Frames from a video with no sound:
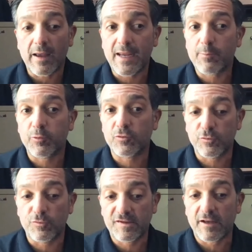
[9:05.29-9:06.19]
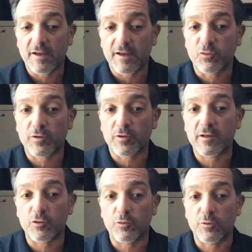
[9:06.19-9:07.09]
be able to set up
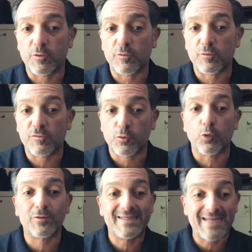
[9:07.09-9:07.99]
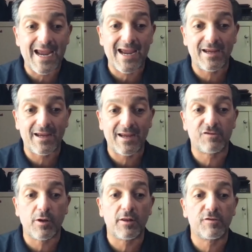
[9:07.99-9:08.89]
during the school day
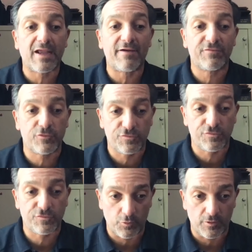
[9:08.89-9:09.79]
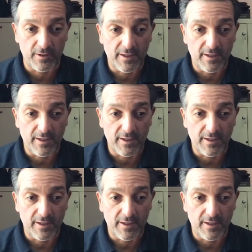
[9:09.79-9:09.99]
as well as after school.